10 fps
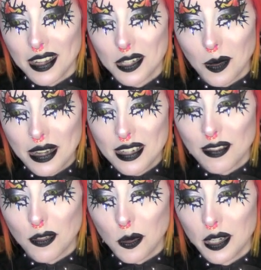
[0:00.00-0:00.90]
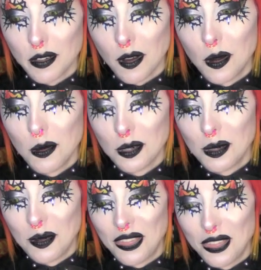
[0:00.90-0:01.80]
A 24-year-old
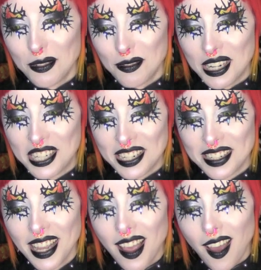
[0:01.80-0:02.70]
with the rigid